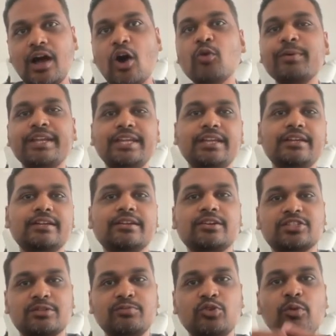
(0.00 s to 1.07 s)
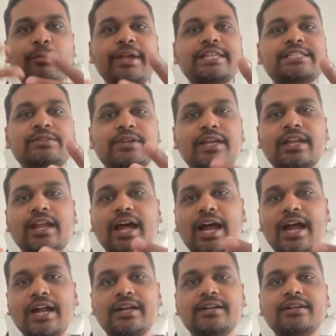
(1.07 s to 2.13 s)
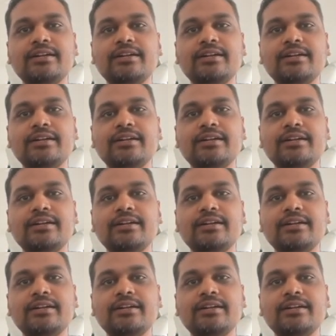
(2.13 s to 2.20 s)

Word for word: how many custom domains you can add